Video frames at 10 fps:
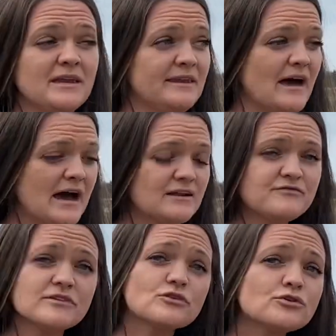Not
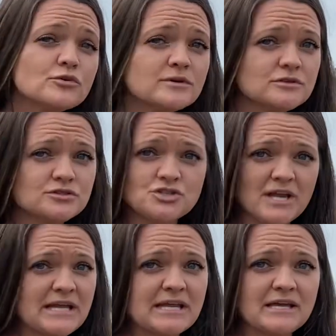if they're new in their
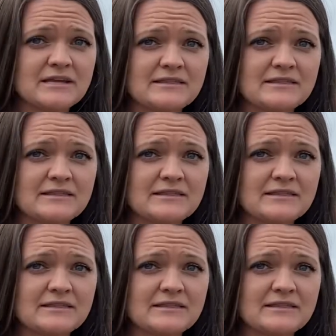training.